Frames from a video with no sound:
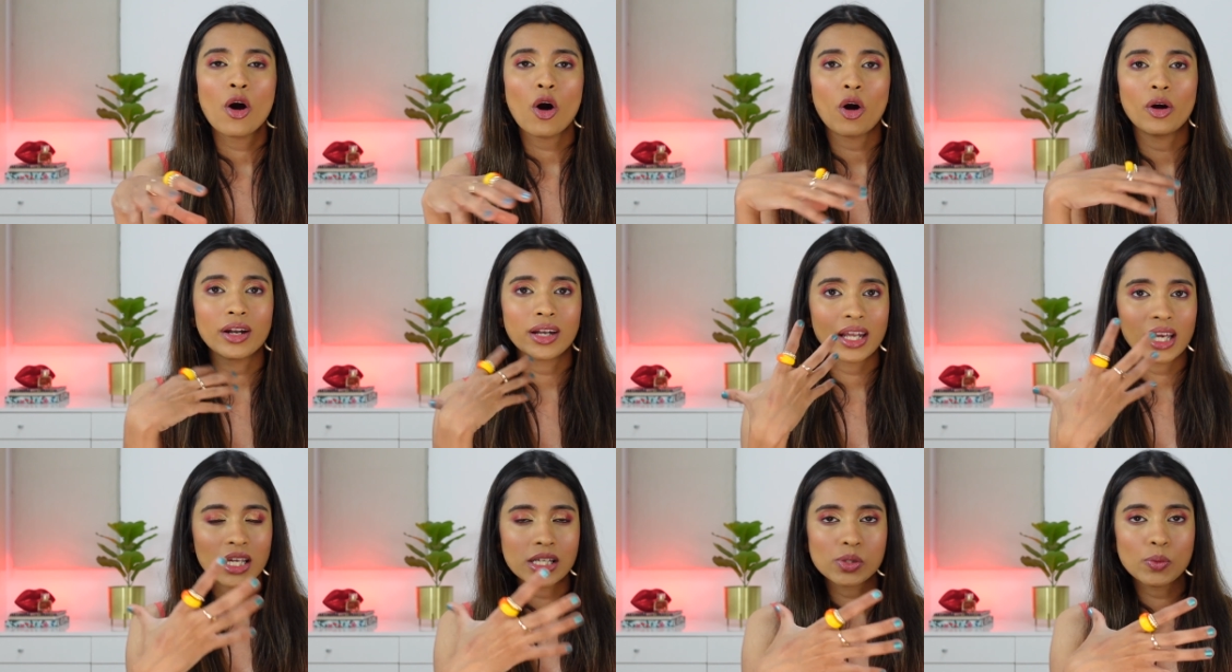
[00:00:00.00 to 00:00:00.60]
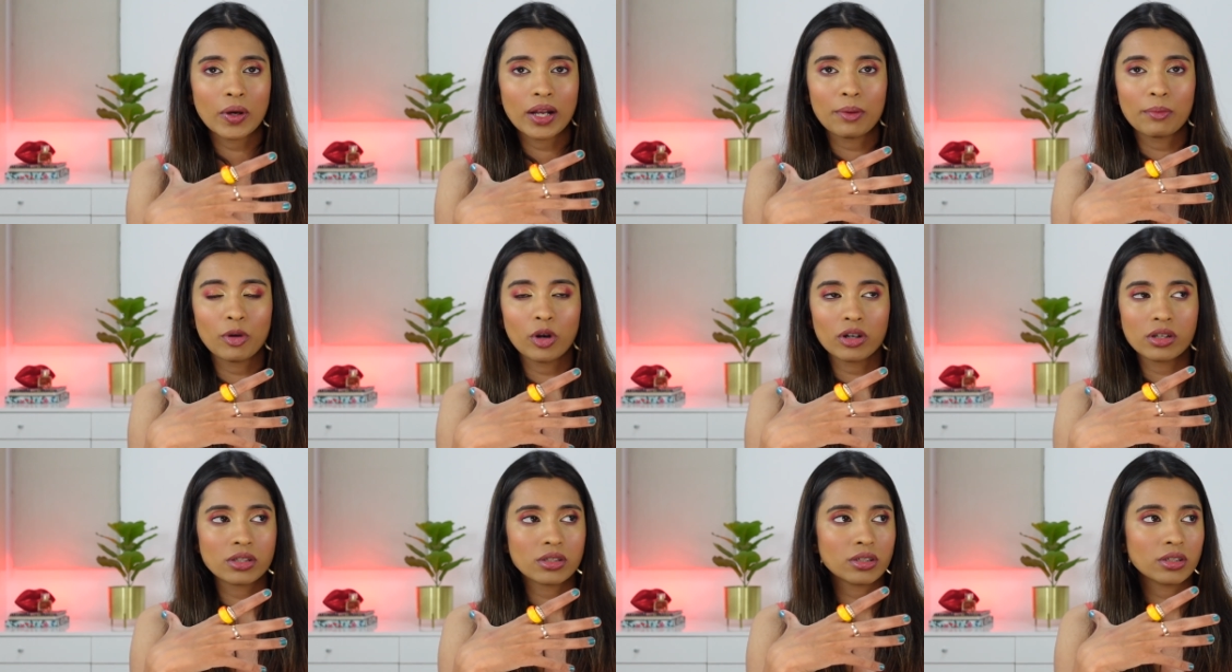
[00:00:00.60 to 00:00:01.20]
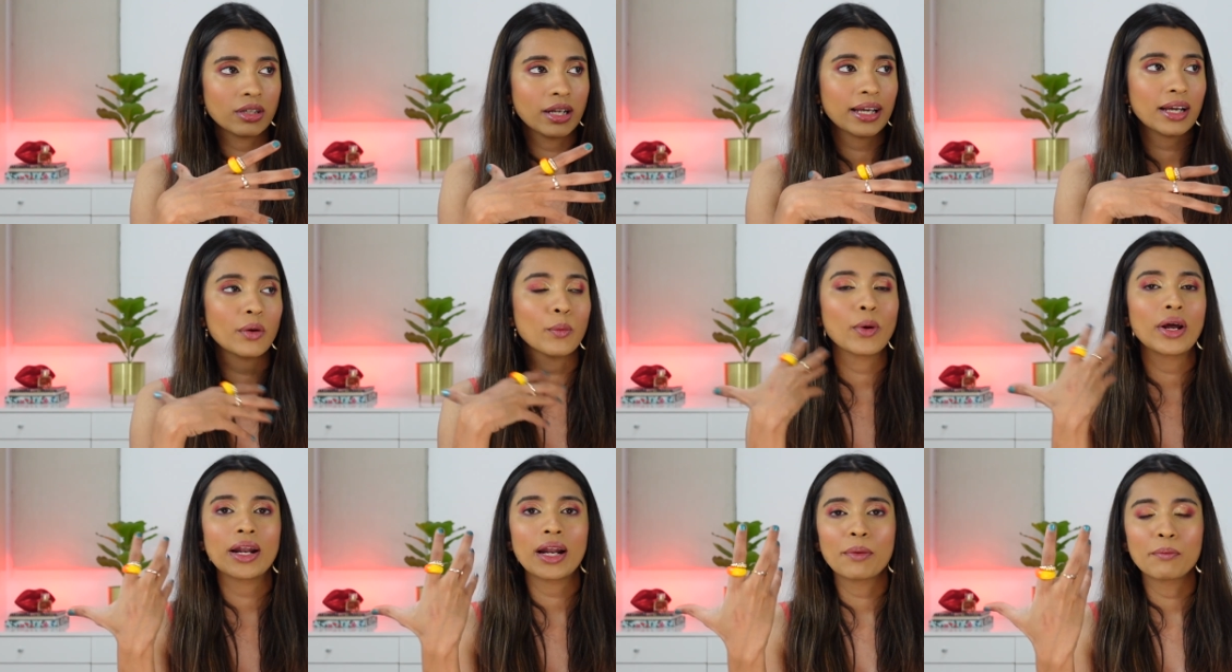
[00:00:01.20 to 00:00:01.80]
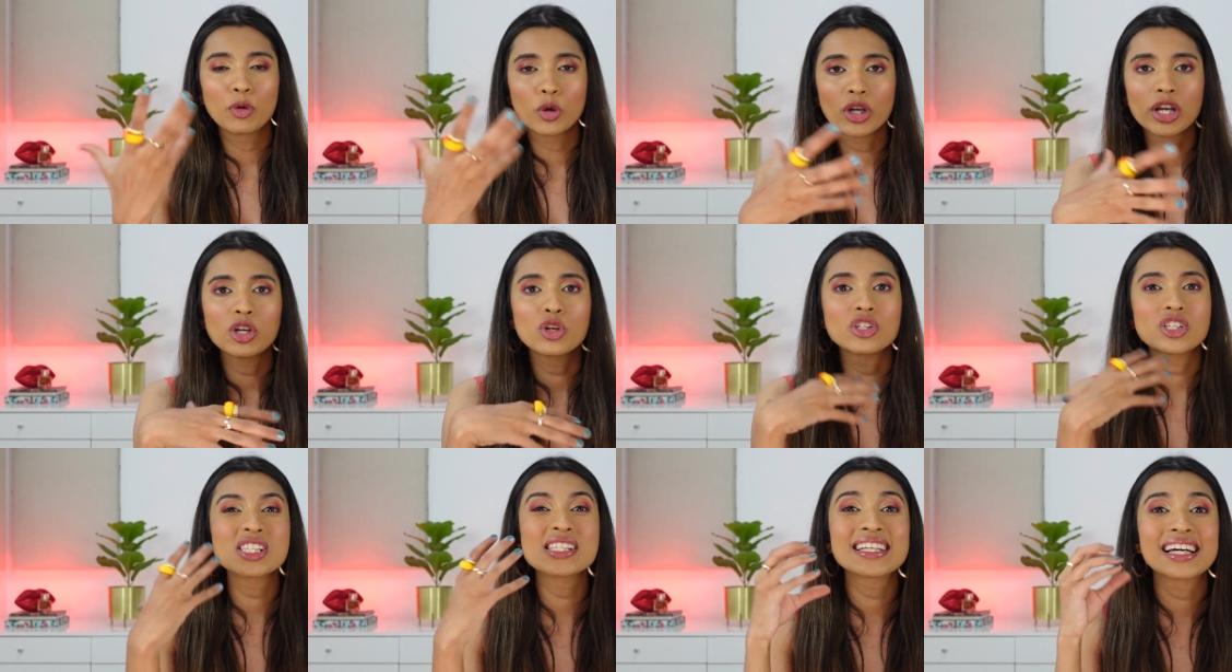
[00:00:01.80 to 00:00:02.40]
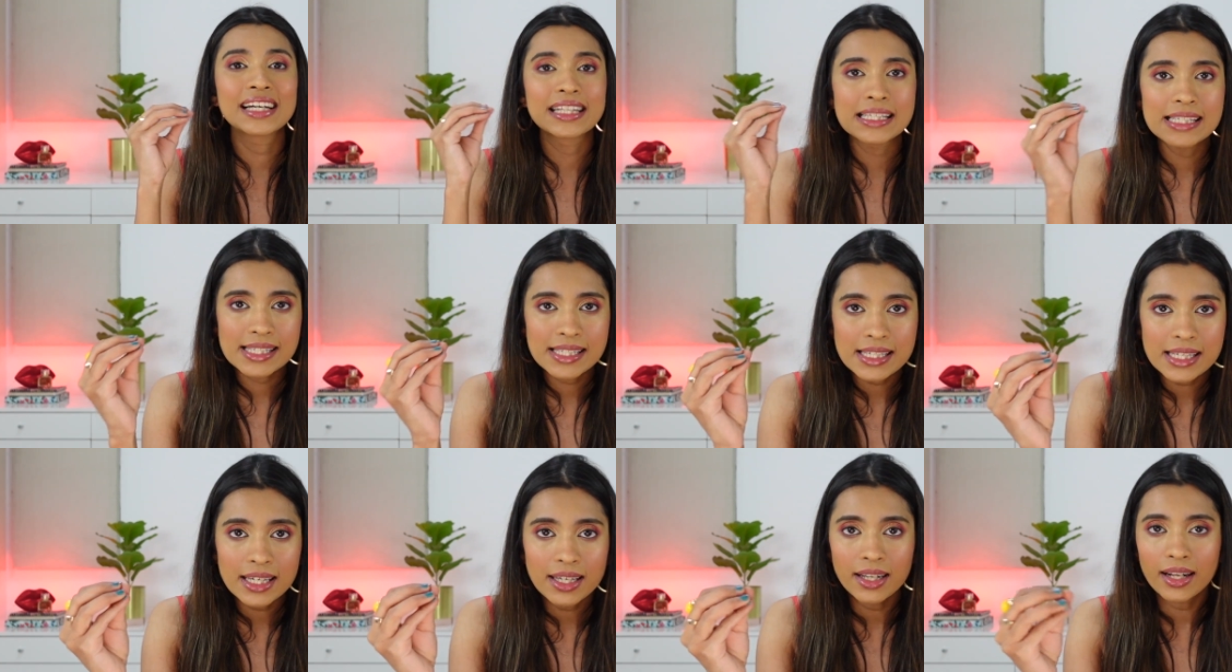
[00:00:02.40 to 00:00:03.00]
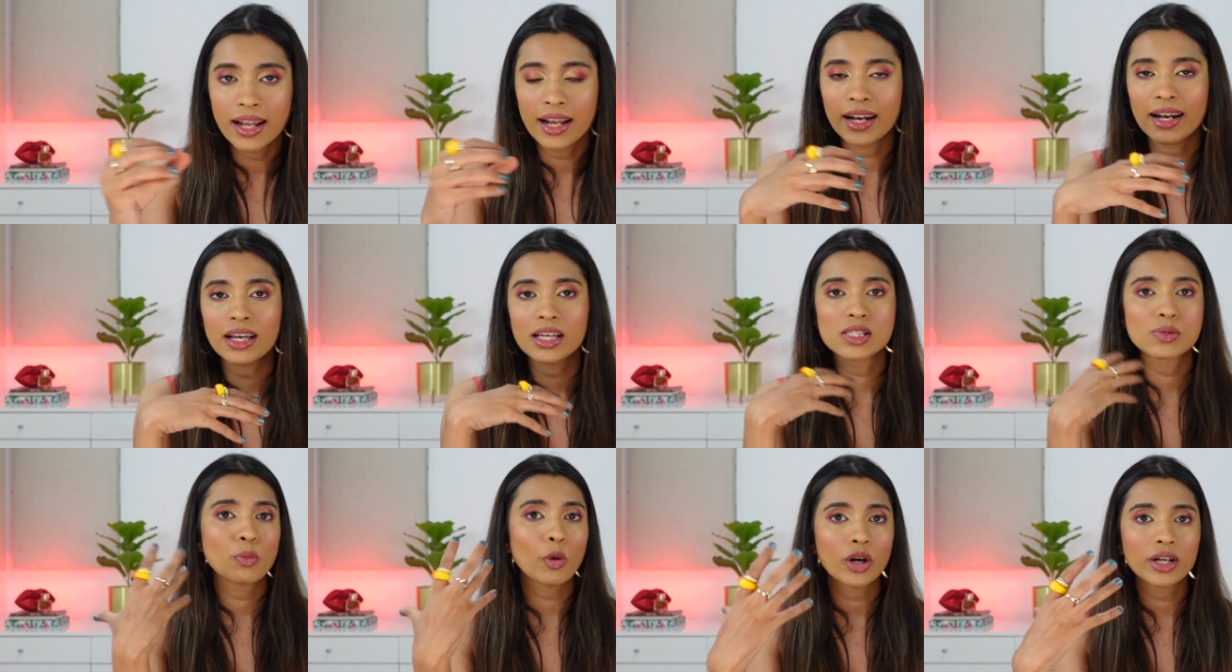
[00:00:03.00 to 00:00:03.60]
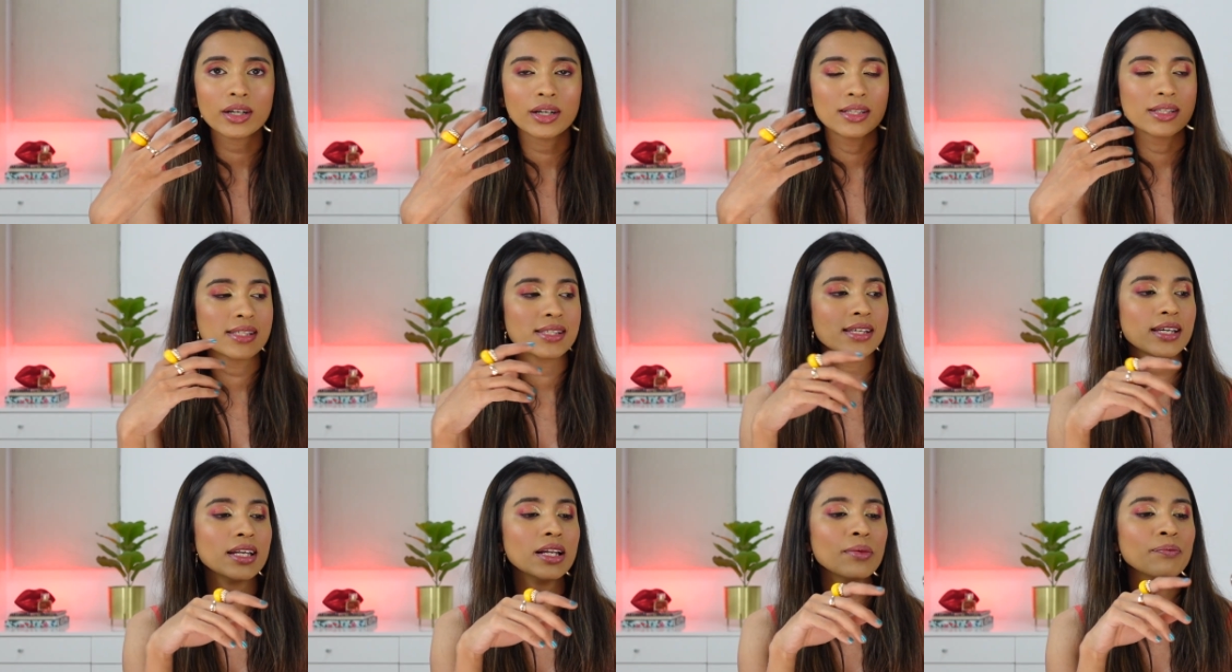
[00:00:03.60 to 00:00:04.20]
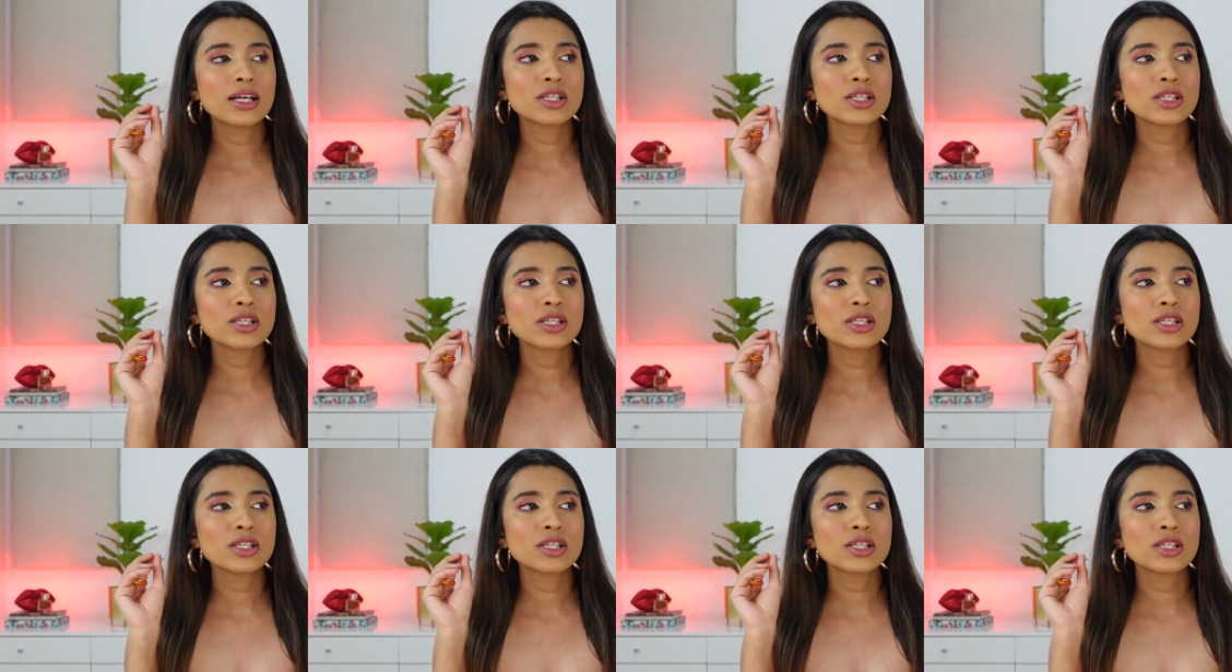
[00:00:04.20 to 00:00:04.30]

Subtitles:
on days where I'm not like where I'm looking to just conceal and like spot conceal.